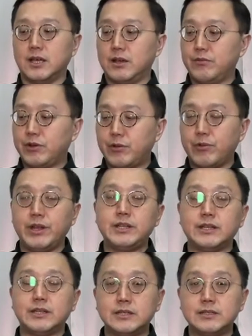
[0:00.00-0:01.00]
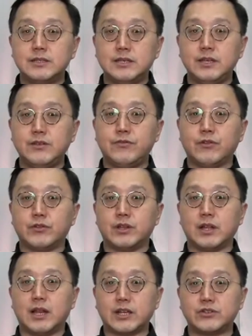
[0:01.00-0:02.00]
we created this tea for
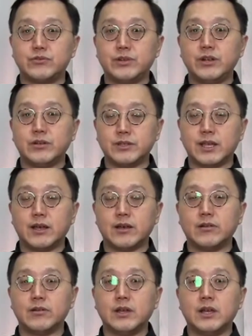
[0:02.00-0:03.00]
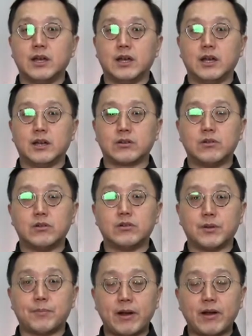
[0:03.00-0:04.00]
the luxury hotel
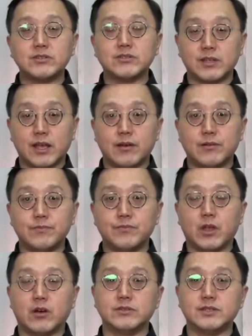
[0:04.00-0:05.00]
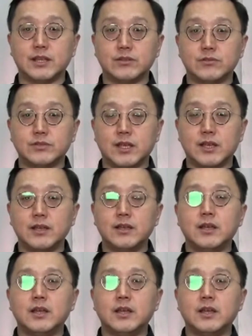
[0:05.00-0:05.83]
called the Barracks Hotel on Sentosa.